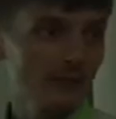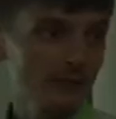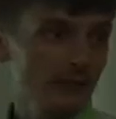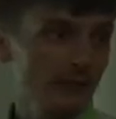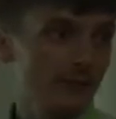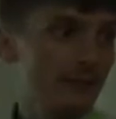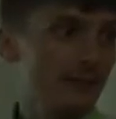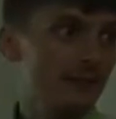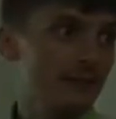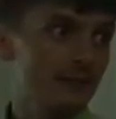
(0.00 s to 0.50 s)

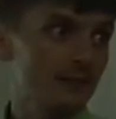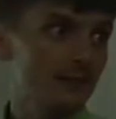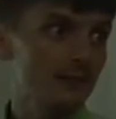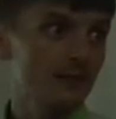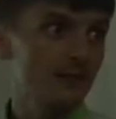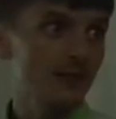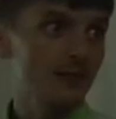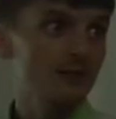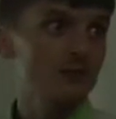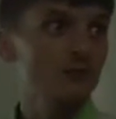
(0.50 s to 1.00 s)

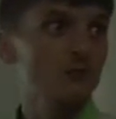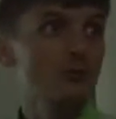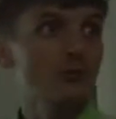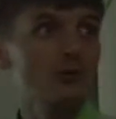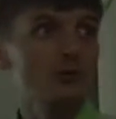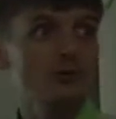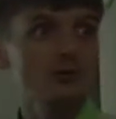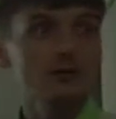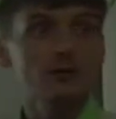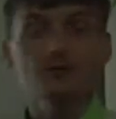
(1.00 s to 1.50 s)
databases:
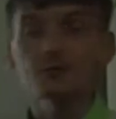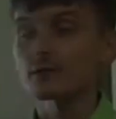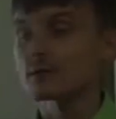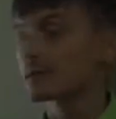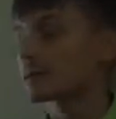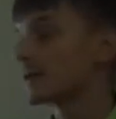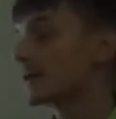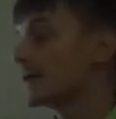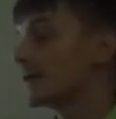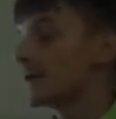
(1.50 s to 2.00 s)
SQL
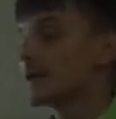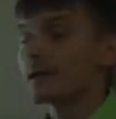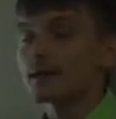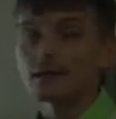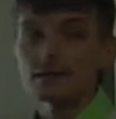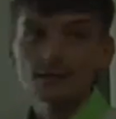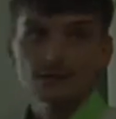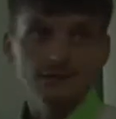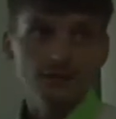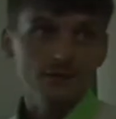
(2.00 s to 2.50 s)
servers,
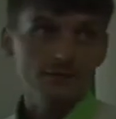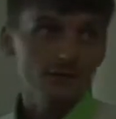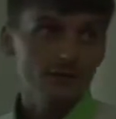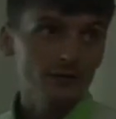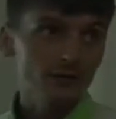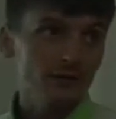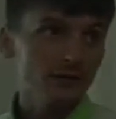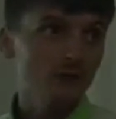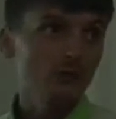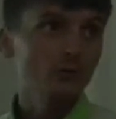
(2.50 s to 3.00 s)

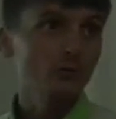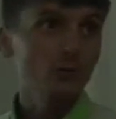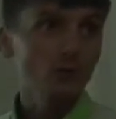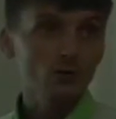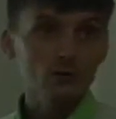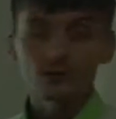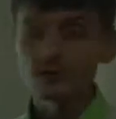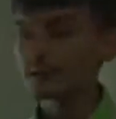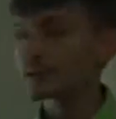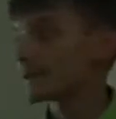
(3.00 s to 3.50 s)
Server
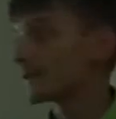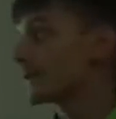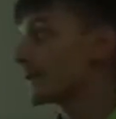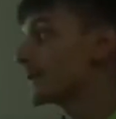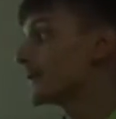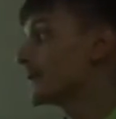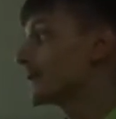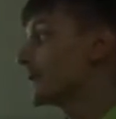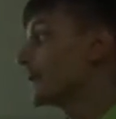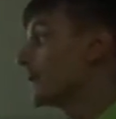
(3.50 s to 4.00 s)

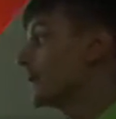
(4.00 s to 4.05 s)
2003.